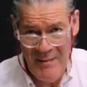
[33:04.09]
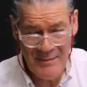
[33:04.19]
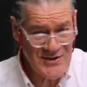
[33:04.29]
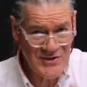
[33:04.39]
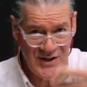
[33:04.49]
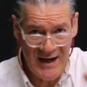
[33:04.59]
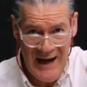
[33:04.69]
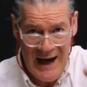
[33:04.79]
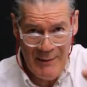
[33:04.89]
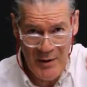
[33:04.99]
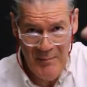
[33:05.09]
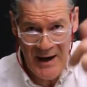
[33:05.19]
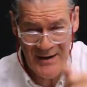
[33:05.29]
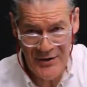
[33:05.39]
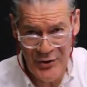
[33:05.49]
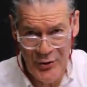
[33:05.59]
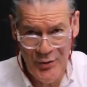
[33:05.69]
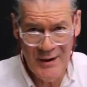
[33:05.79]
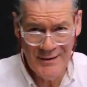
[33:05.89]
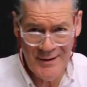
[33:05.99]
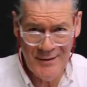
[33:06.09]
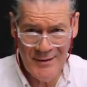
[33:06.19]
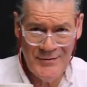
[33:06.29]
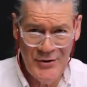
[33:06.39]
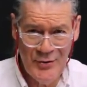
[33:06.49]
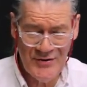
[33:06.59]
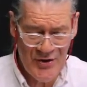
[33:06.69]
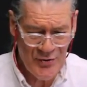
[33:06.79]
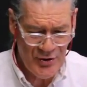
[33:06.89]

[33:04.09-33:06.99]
I'm just saying I'm reminding you to do it too.